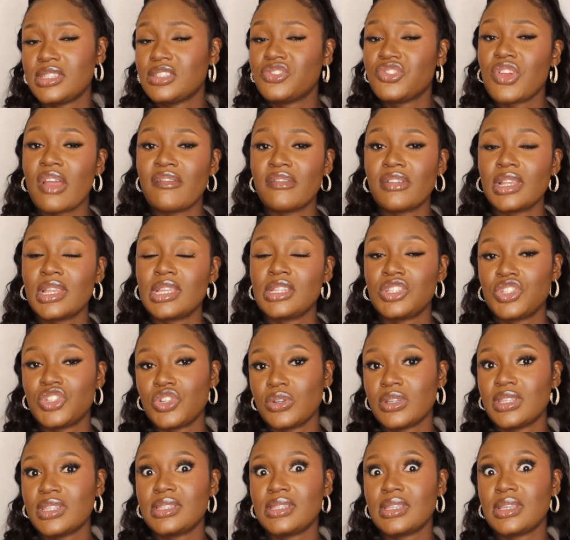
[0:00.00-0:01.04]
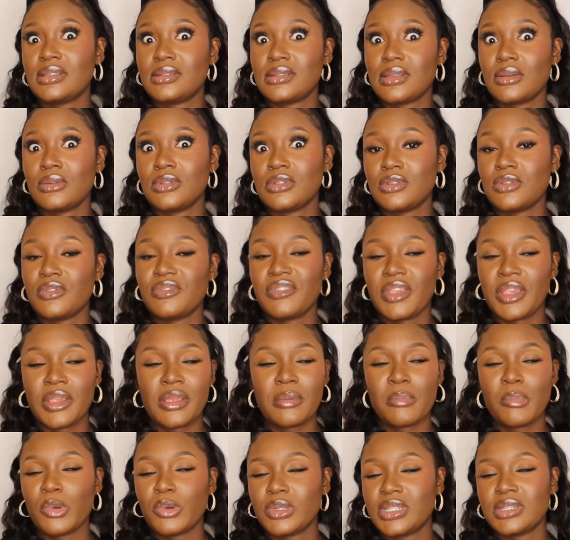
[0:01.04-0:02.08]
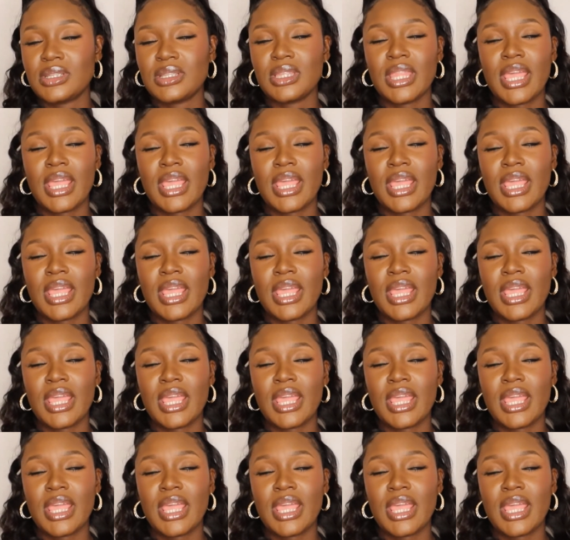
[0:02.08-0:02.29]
Travel insurance is also very important.